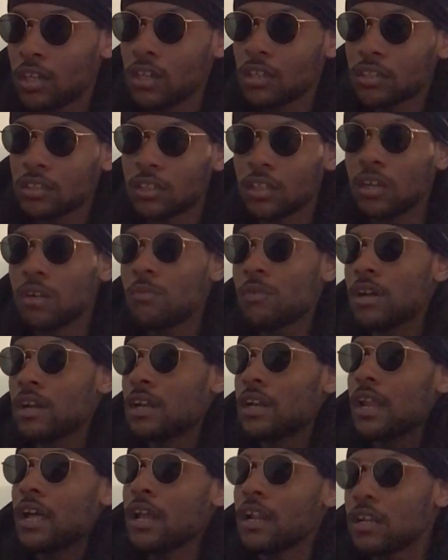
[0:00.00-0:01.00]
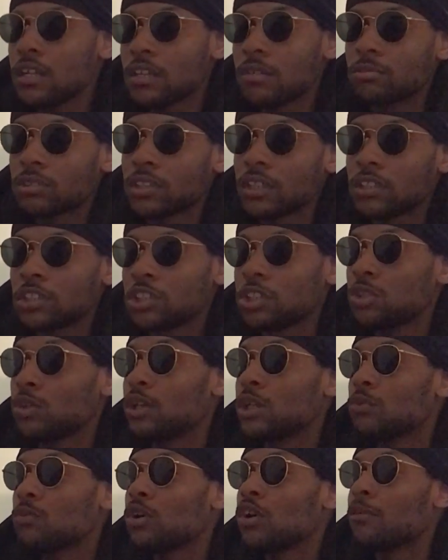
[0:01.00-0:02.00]
She don't want a lot. You know what I'm saying? She
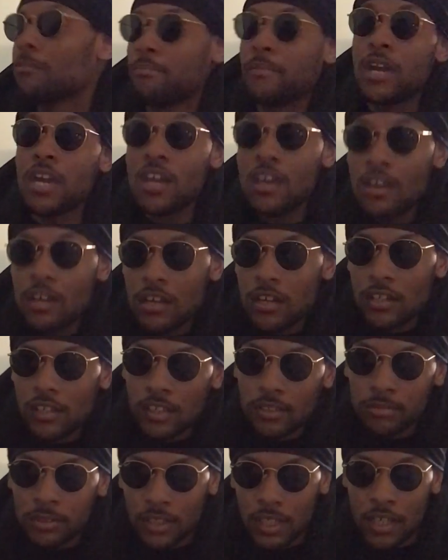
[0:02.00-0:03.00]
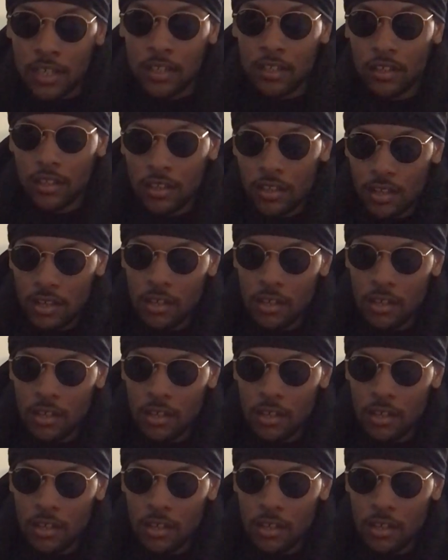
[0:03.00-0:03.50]
only want me. You know what I'm saying?